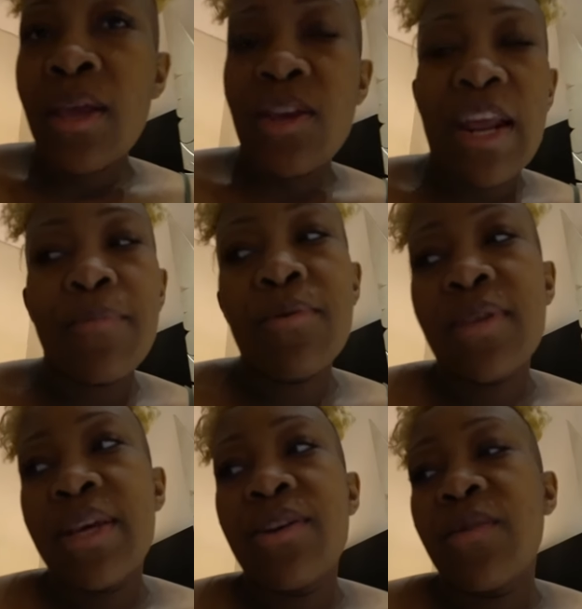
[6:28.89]
you're not supposed
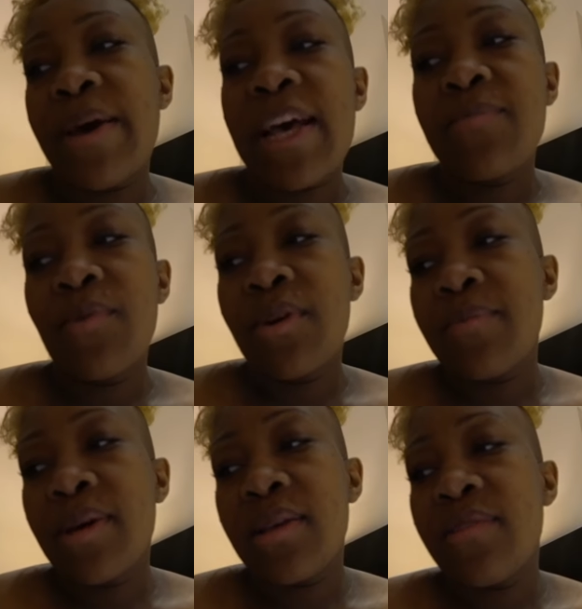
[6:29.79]
to carry your
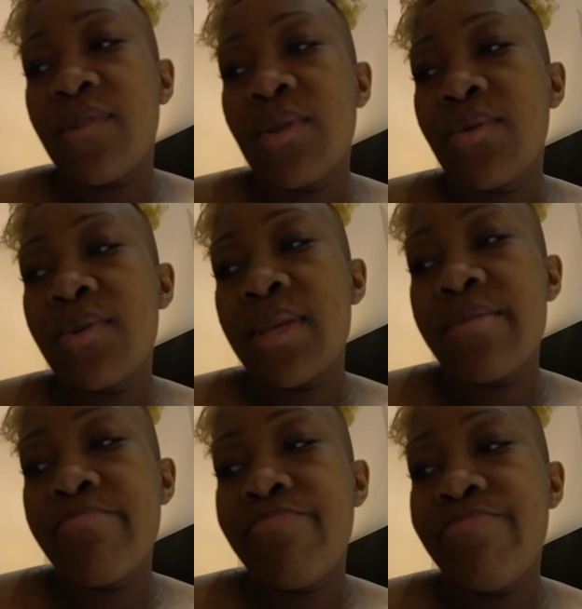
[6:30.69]
passport because if you lose
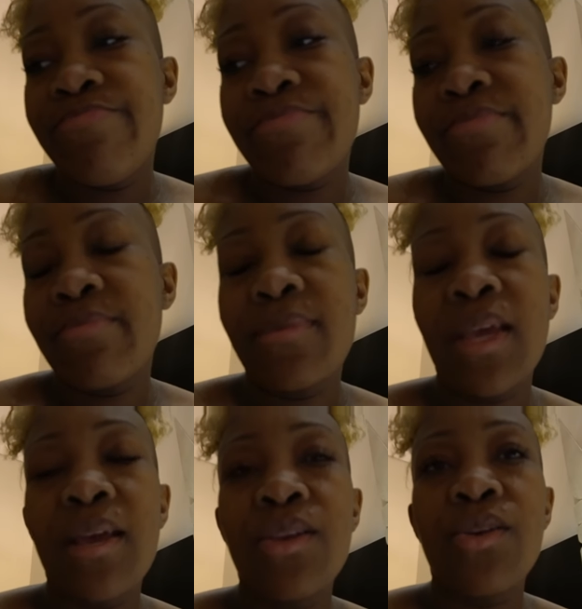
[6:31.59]
it,
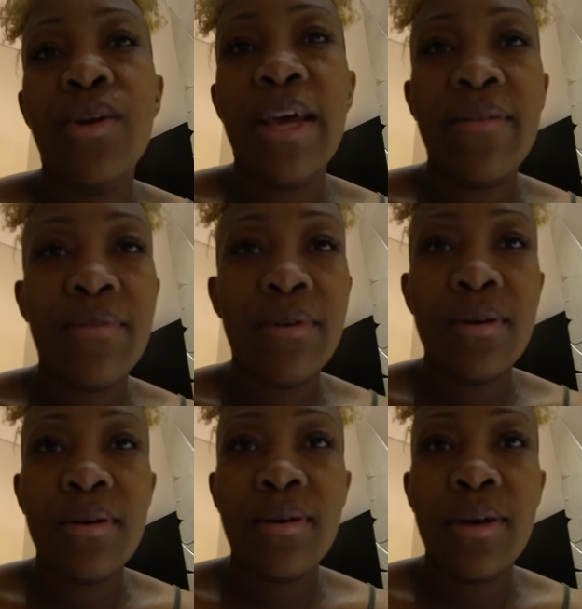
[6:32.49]
you're going to have
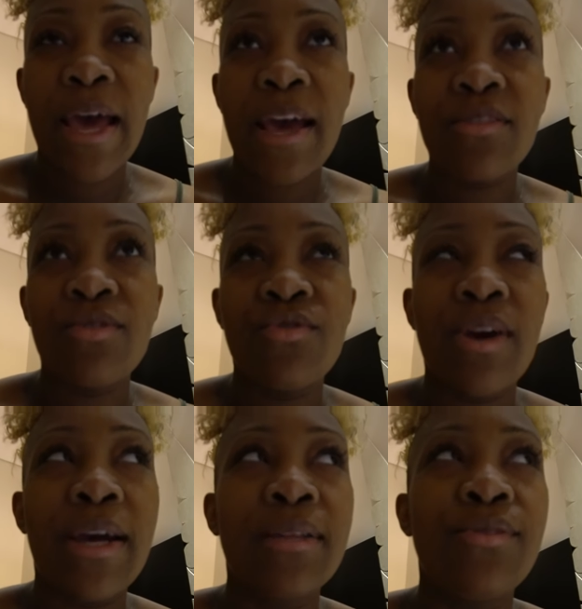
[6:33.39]
a hassle
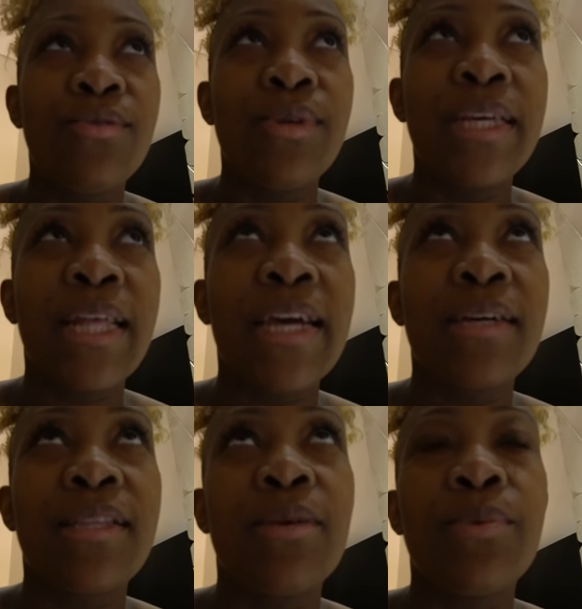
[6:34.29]
trying to get like
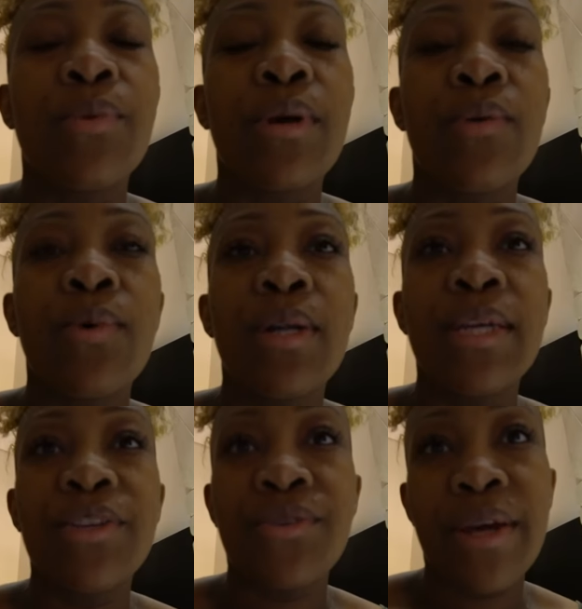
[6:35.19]
a temporary one to
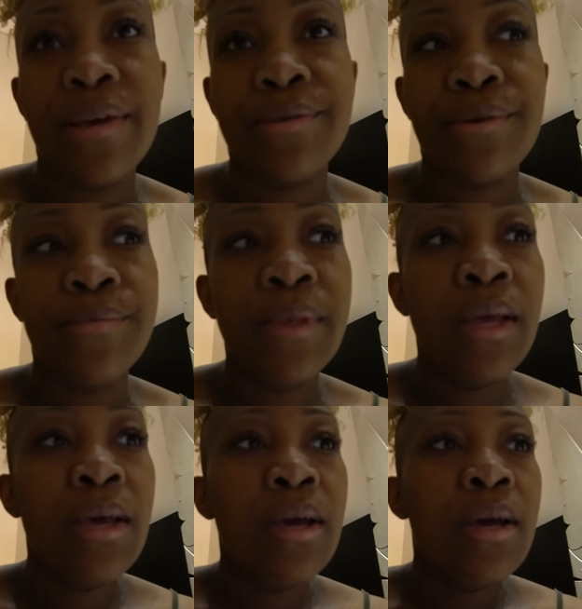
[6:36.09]
get your ass
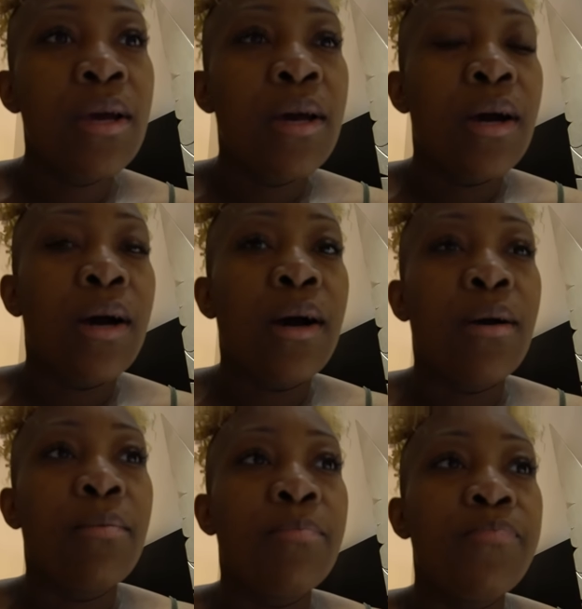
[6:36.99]

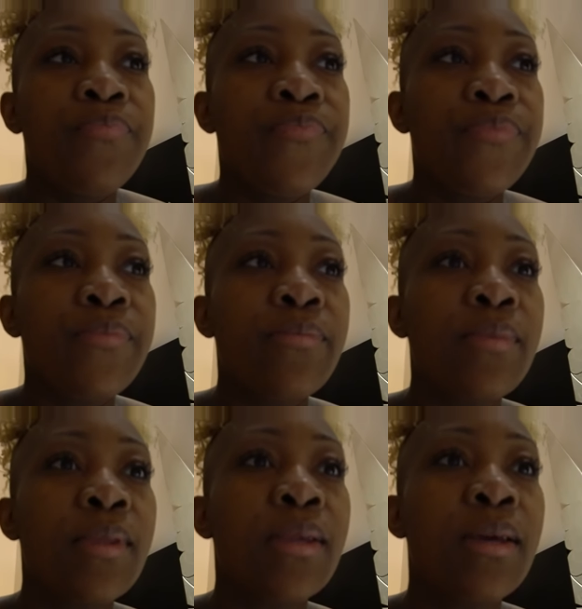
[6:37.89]
home.
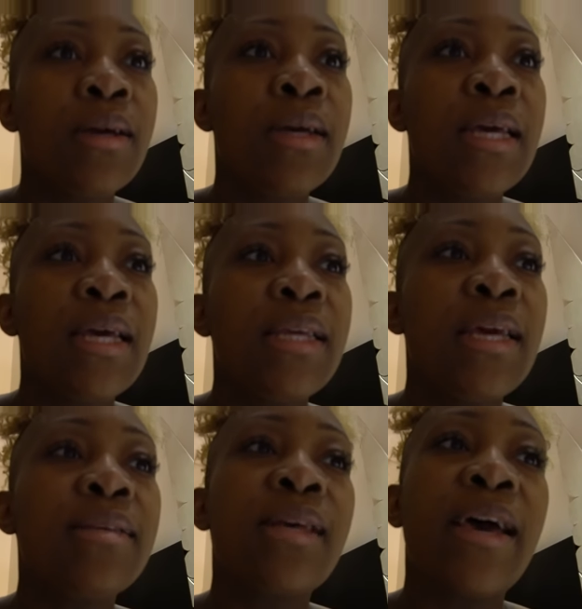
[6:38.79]

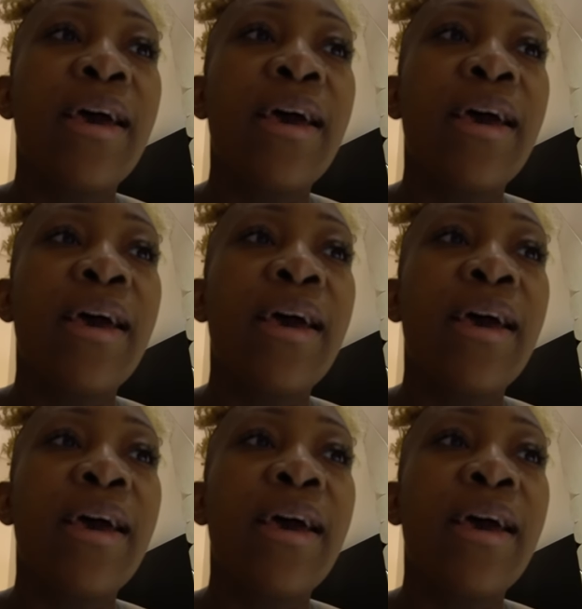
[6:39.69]
Yes, I